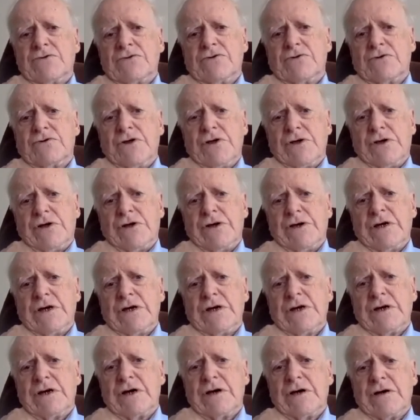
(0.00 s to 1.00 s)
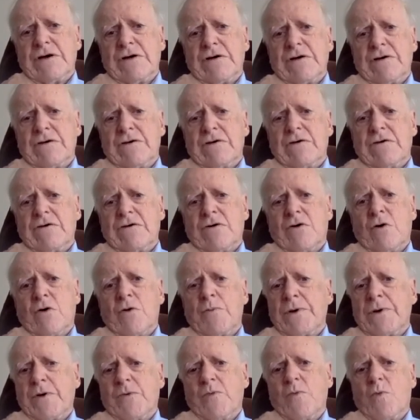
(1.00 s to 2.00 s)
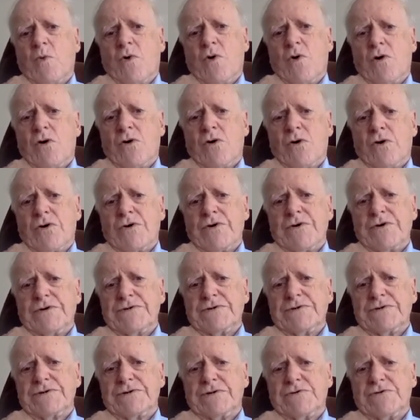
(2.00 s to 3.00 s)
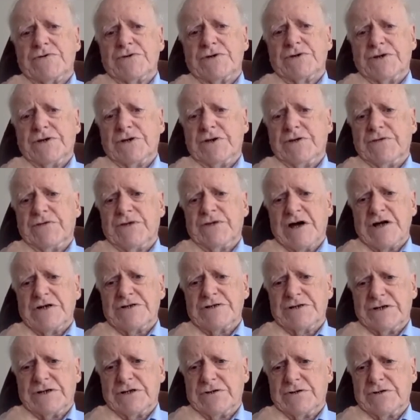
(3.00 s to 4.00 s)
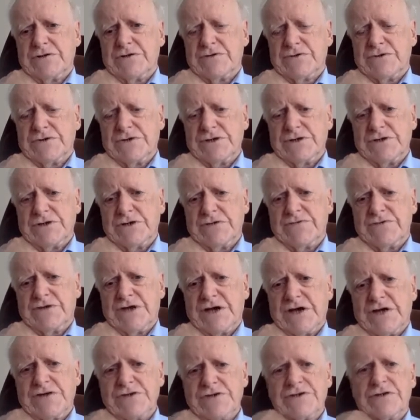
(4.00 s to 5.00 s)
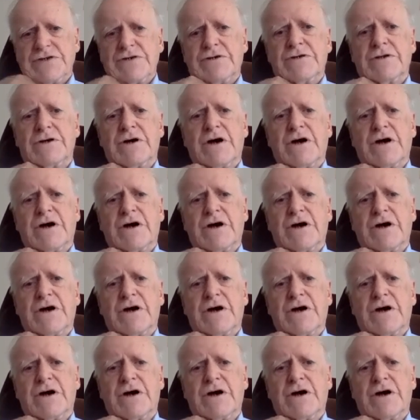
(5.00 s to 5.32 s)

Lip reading: the Opium Wars, the Treaty of Nanjing, the Treaty of Tianjin.